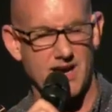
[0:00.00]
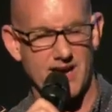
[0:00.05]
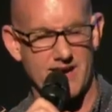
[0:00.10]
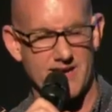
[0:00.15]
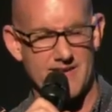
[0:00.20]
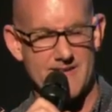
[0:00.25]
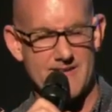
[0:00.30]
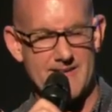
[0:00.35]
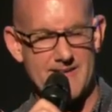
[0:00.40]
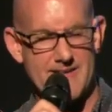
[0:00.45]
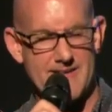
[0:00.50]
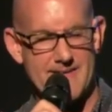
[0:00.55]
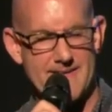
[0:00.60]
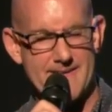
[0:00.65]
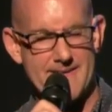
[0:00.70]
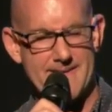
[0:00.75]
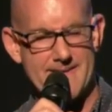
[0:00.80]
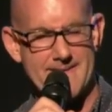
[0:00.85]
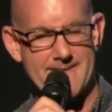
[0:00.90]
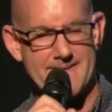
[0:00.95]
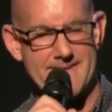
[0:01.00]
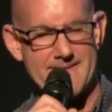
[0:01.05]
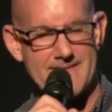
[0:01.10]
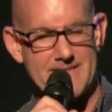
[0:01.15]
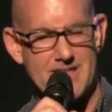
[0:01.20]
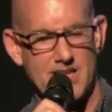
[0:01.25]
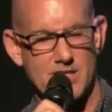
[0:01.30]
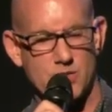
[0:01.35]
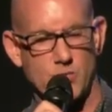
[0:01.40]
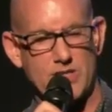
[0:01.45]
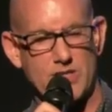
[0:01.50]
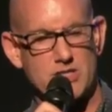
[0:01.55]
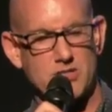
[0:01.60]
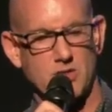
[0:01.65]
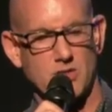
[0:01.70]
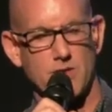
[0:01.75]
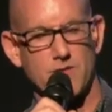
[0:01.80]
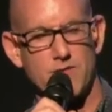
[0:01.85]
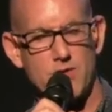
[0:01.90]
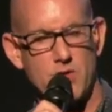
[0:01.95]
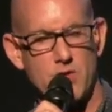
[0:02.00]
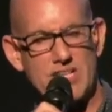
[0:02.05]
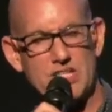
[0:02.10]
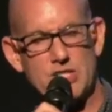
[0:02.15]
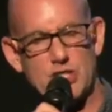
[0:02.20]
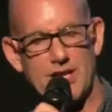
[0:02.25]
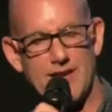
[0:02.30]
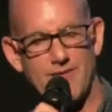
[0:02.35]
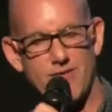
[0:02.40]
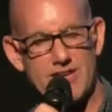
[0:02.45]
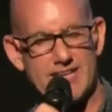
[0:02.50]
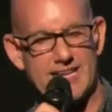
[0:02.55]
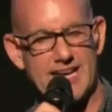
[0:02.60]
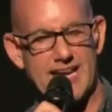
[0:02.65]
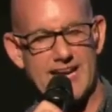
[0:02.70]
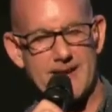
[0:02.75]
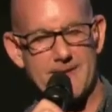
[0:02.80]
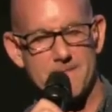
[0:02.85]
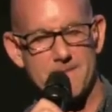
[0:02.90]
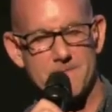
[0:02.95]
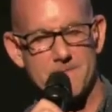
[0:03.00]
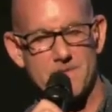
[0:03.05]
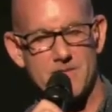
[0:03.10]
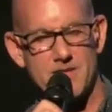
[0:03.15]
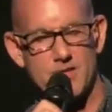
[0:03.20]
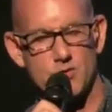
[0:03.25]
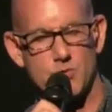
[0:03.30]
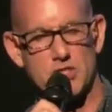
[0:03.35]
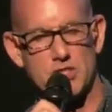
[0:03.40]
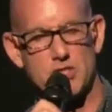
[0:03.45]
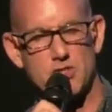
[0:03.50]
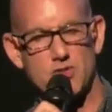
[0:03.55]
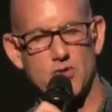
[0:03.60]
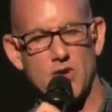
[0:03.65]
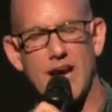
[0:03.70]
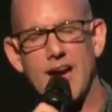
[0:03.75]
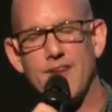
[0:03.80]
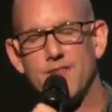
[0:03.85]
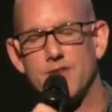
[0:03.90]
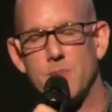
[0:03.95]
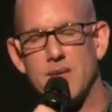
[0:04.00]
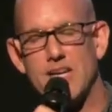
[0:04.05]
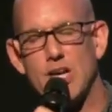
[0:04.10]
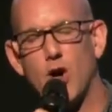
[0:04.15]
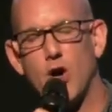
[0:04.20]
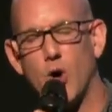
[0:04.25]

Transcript: God, as we serve you each and every day, as we strive to be